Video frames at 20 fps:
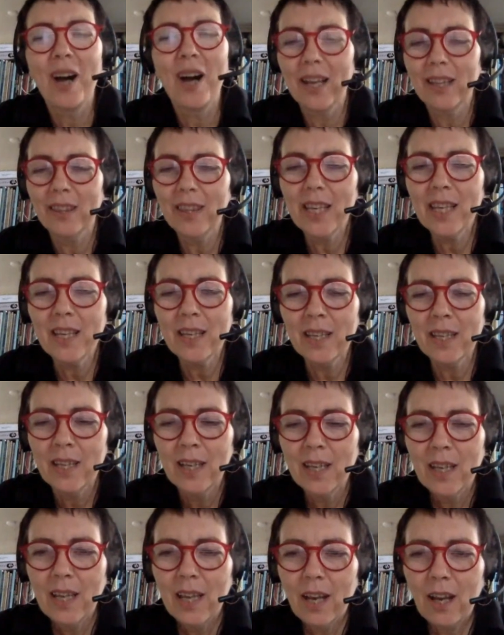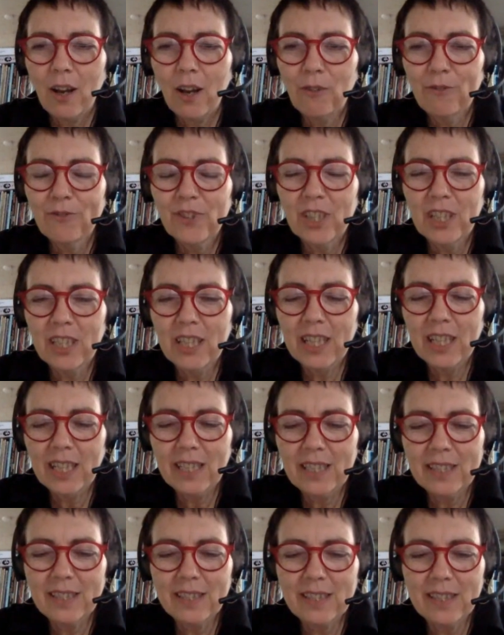I think often
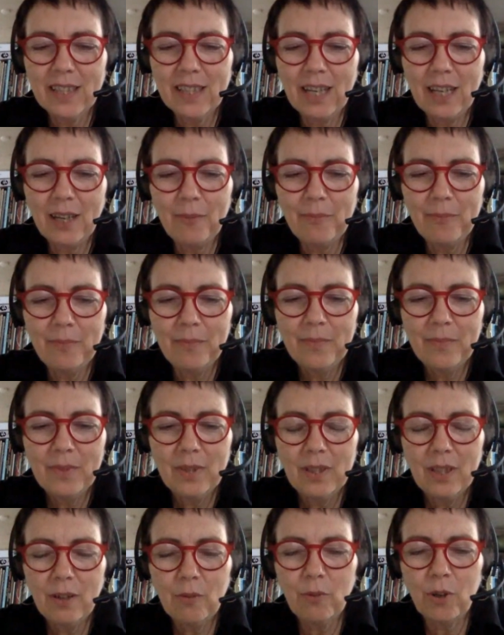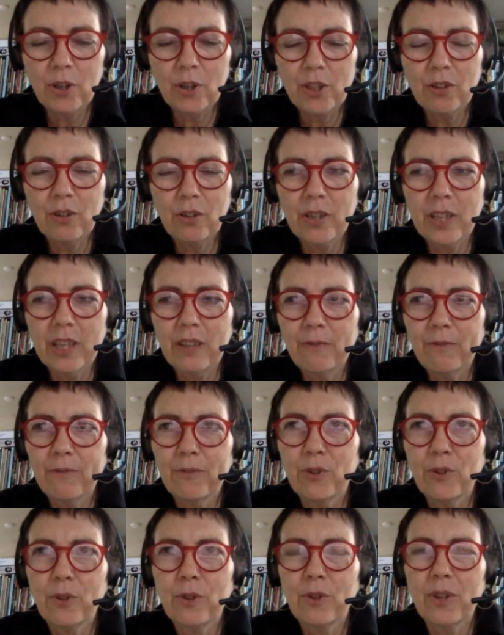it's what you're looking
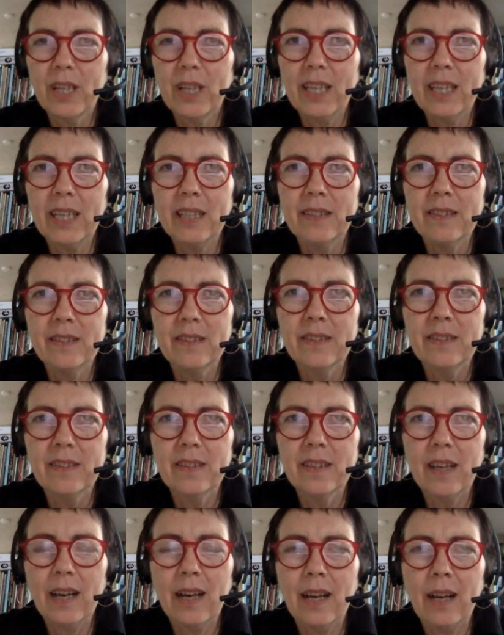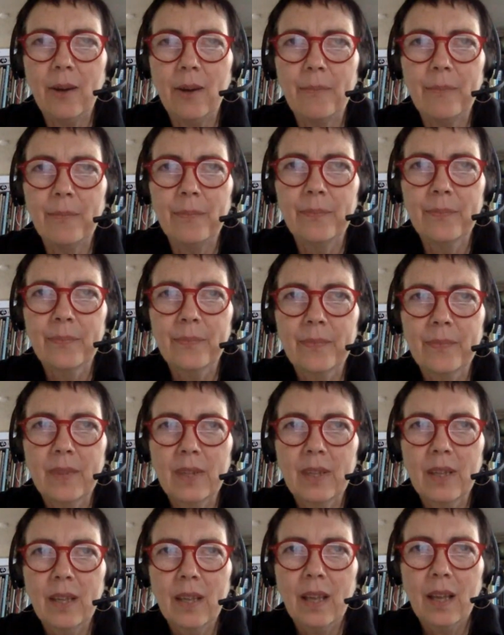for is
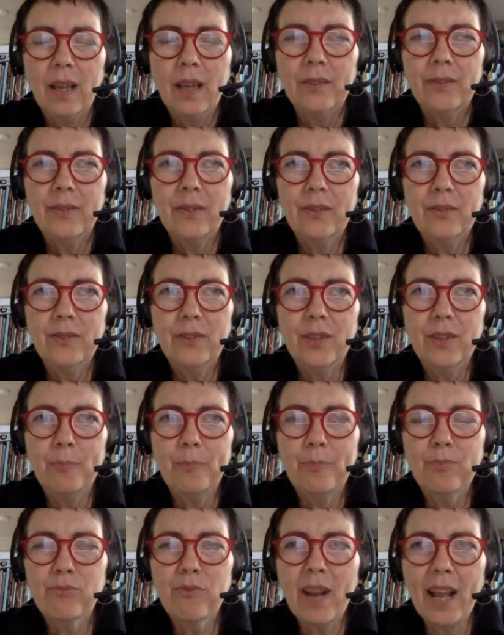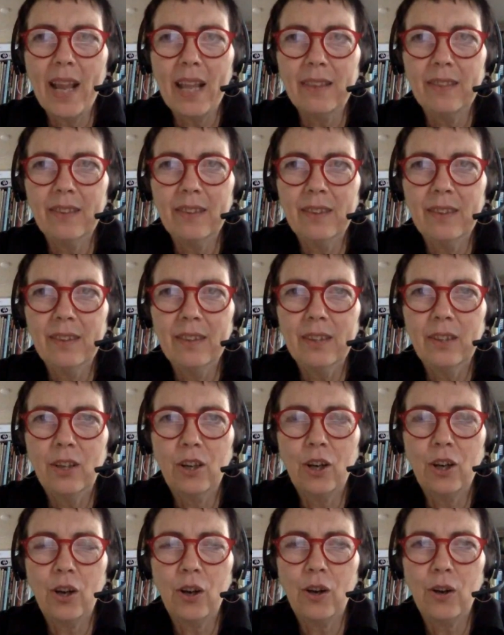the breadth
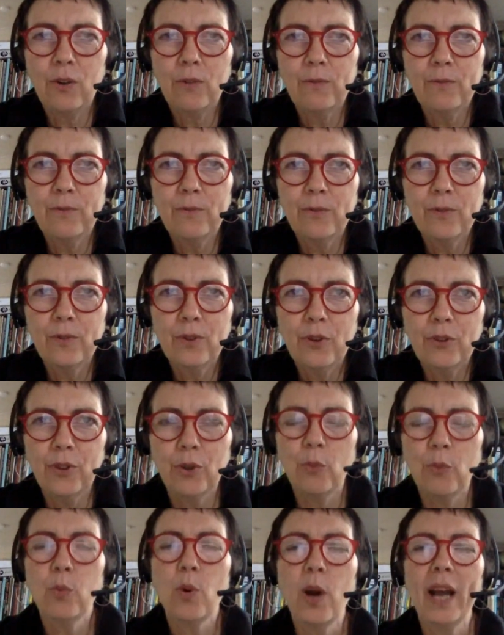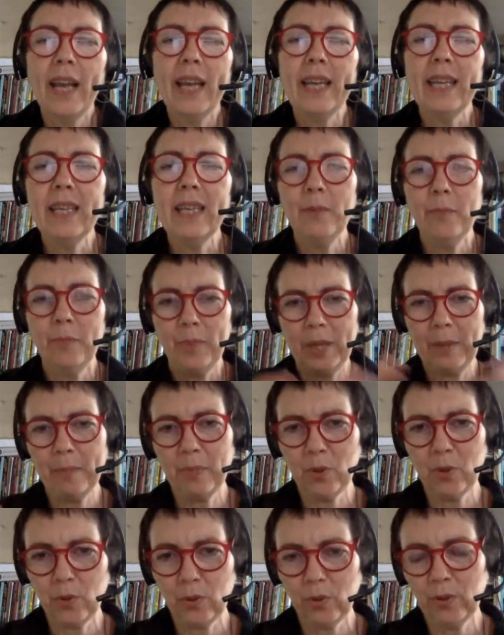of the way
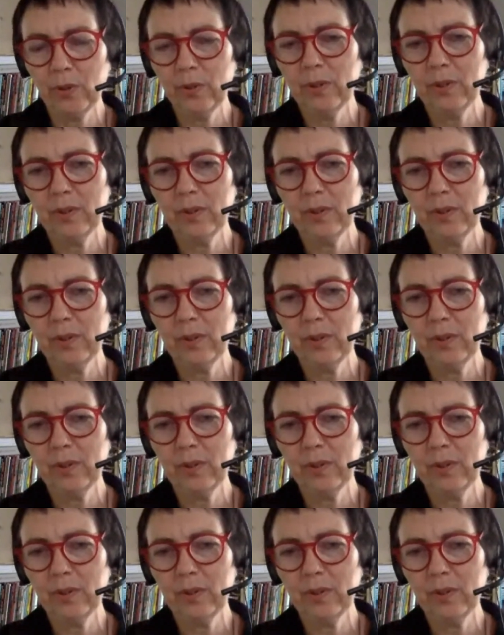people